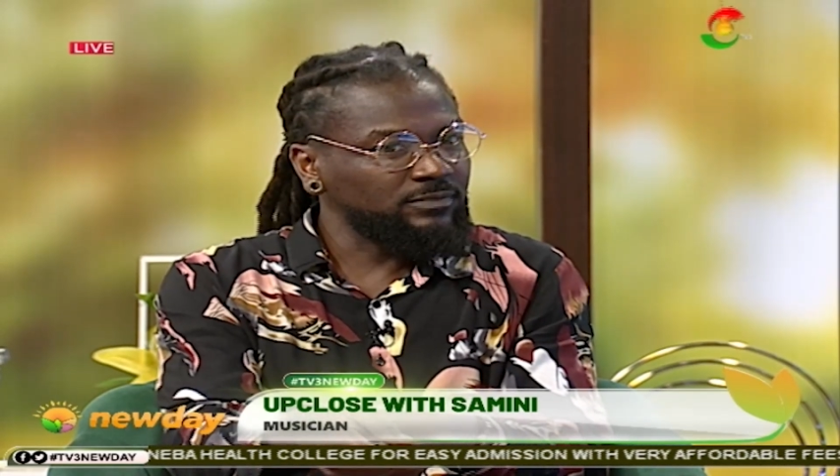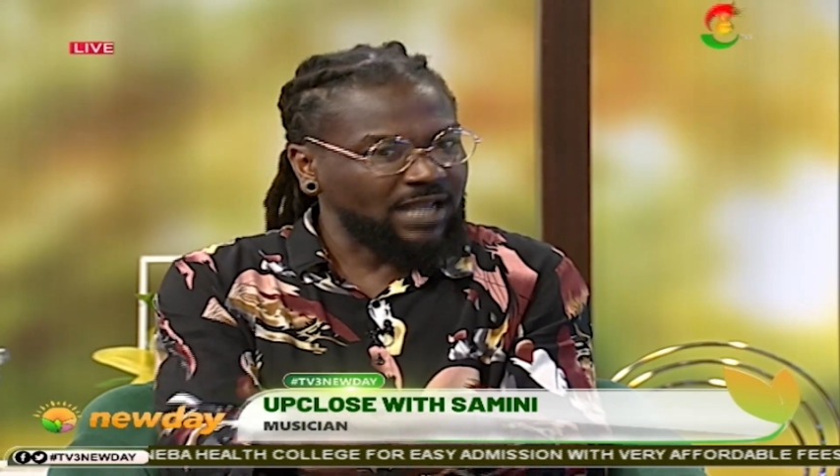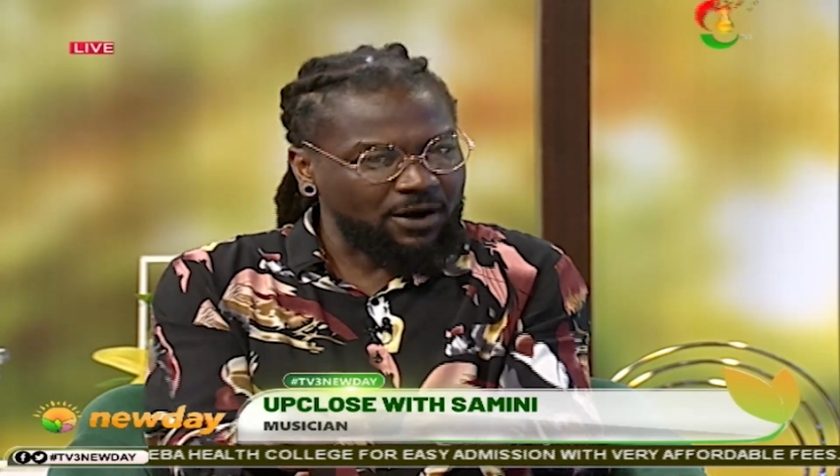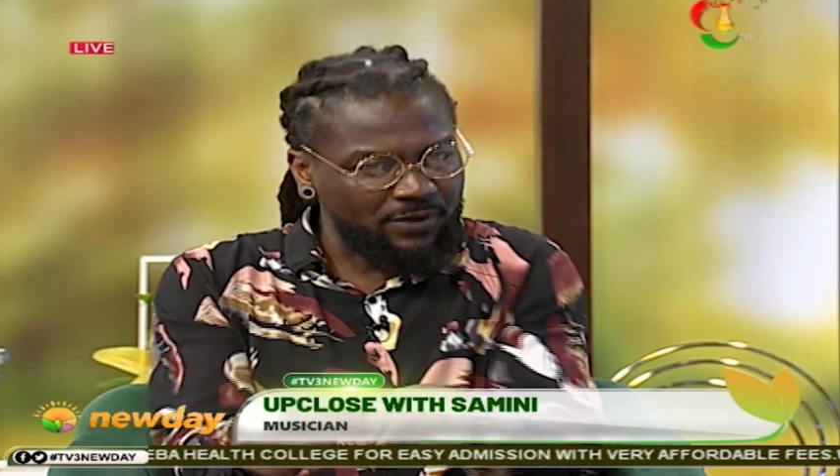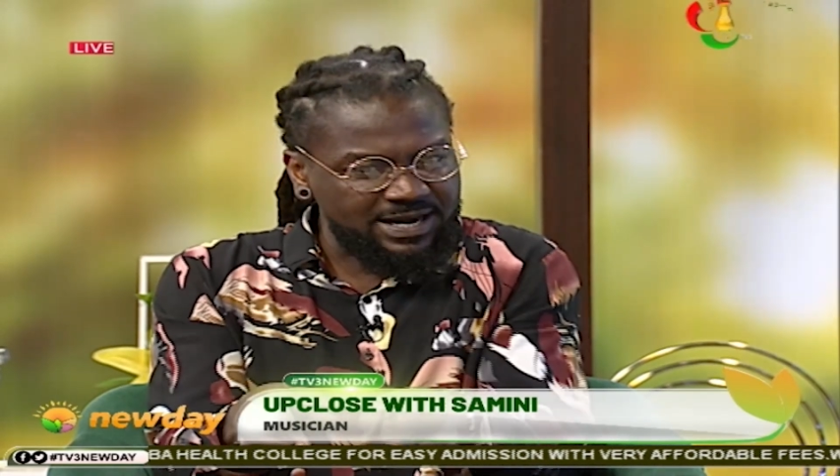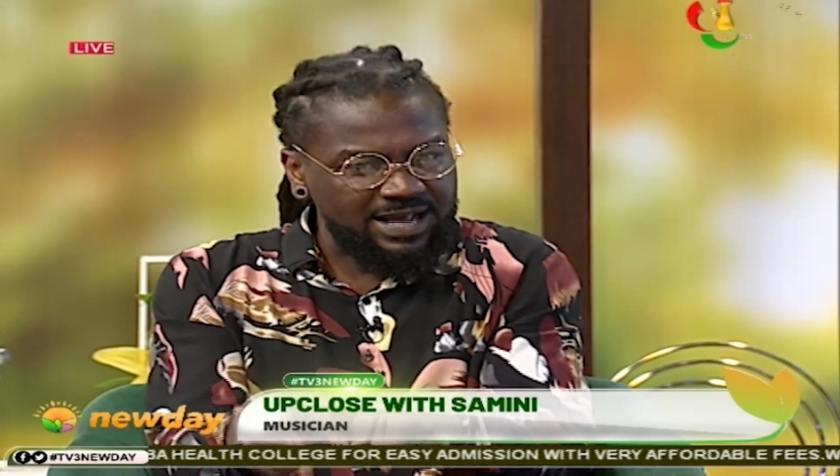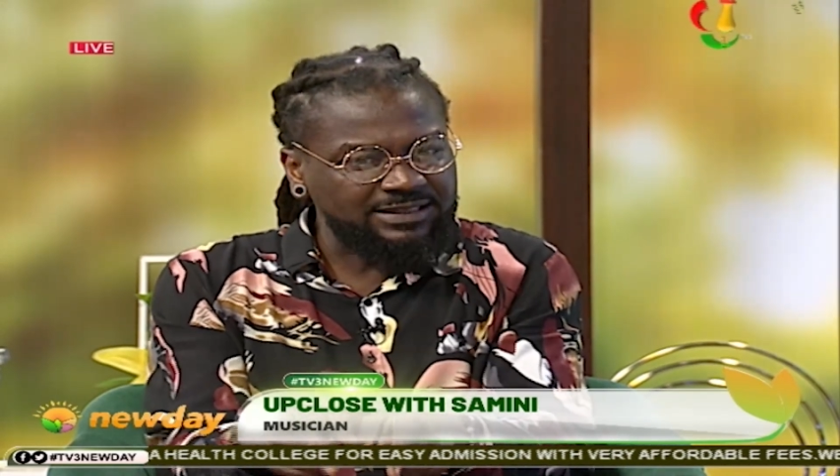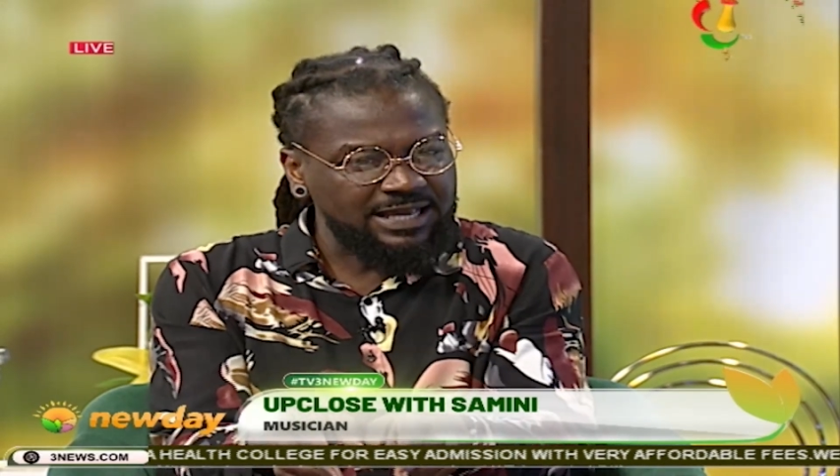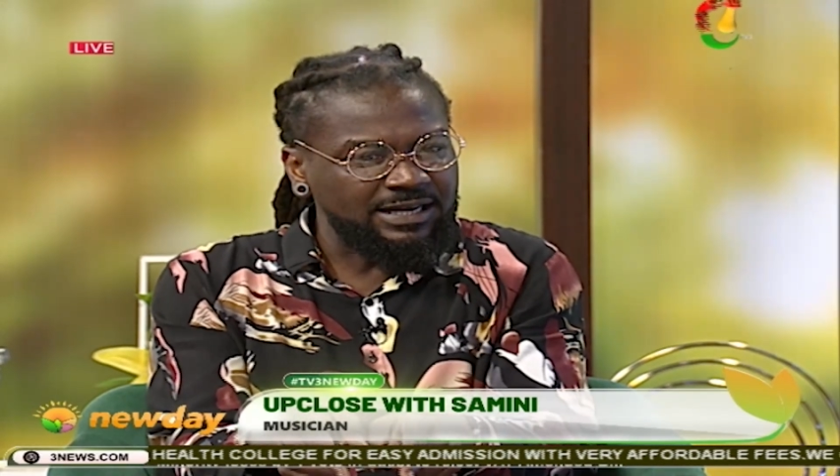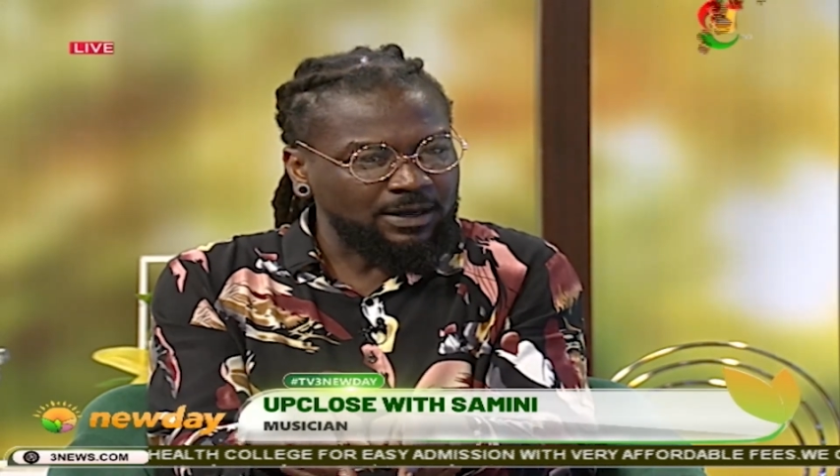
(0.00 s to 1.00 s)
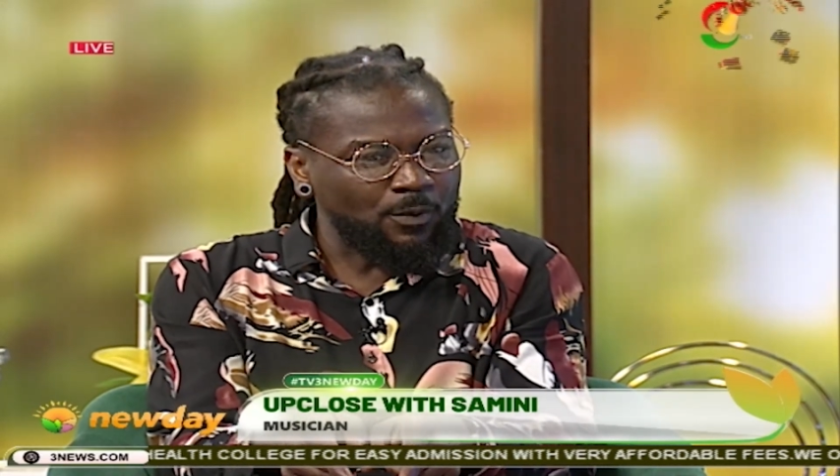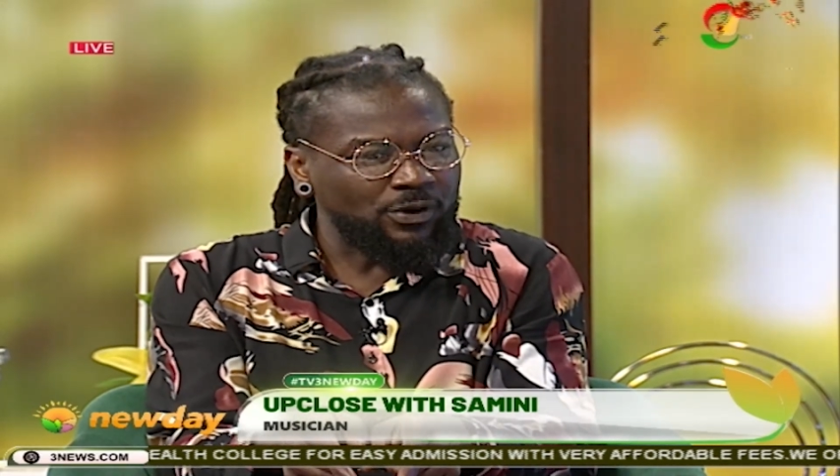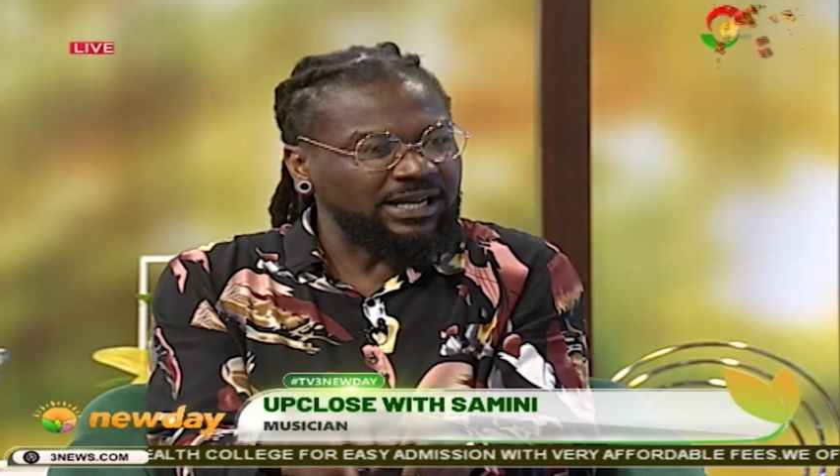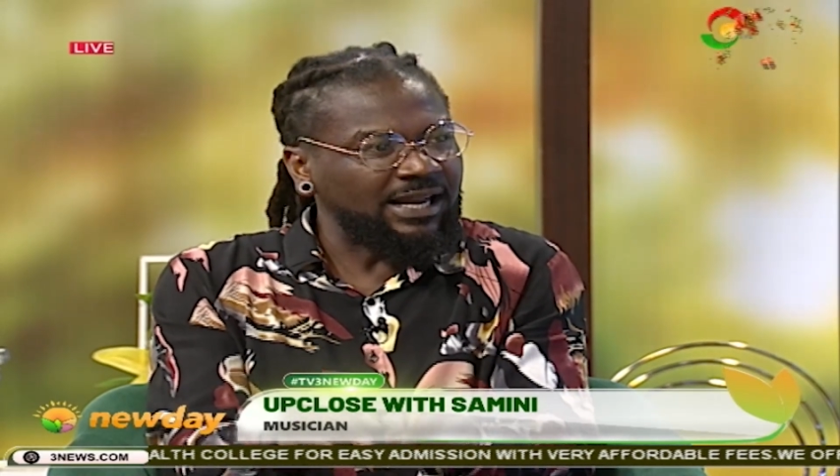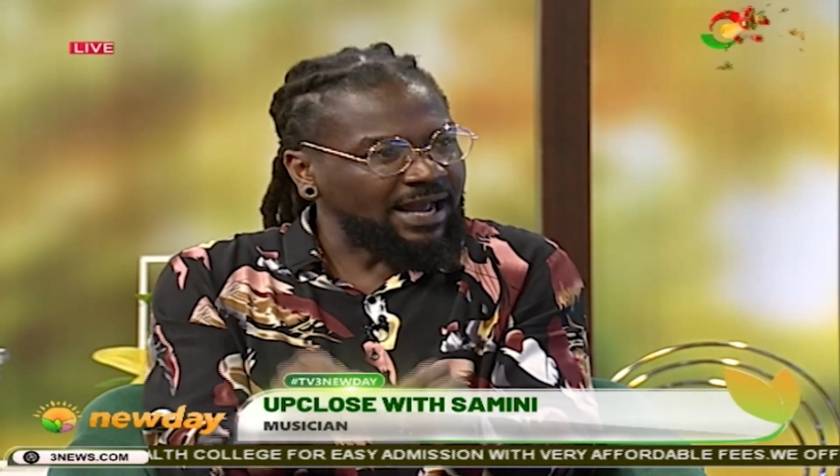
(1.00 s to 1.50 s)
I read that thing in the
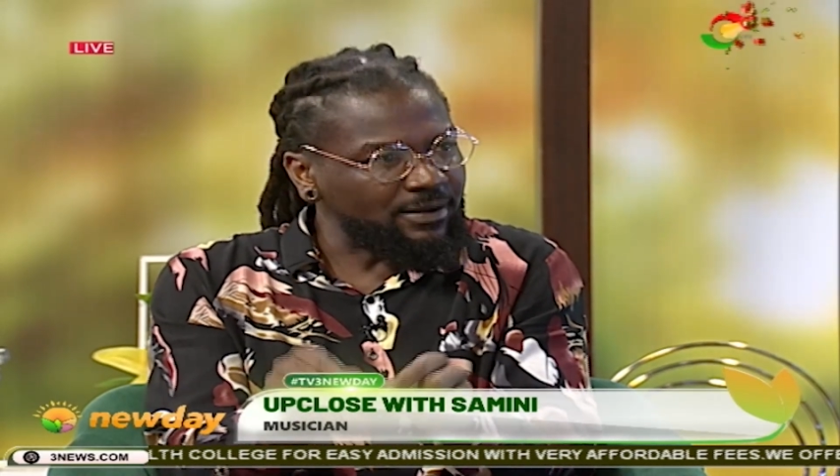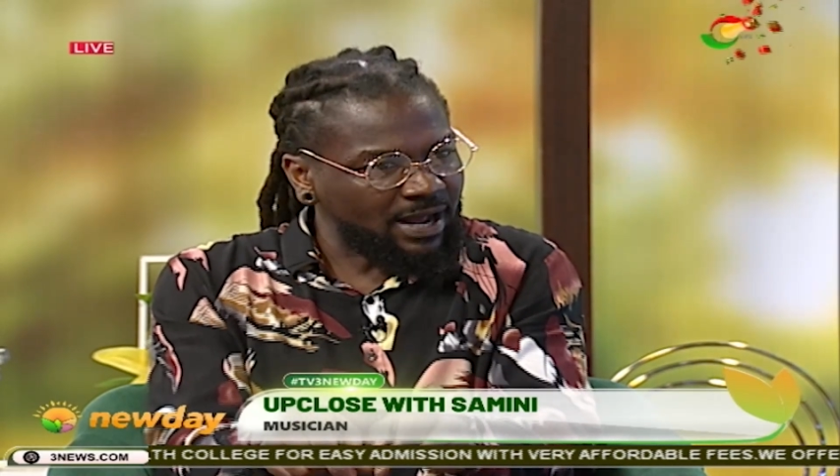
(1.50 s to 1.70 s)
morning and I,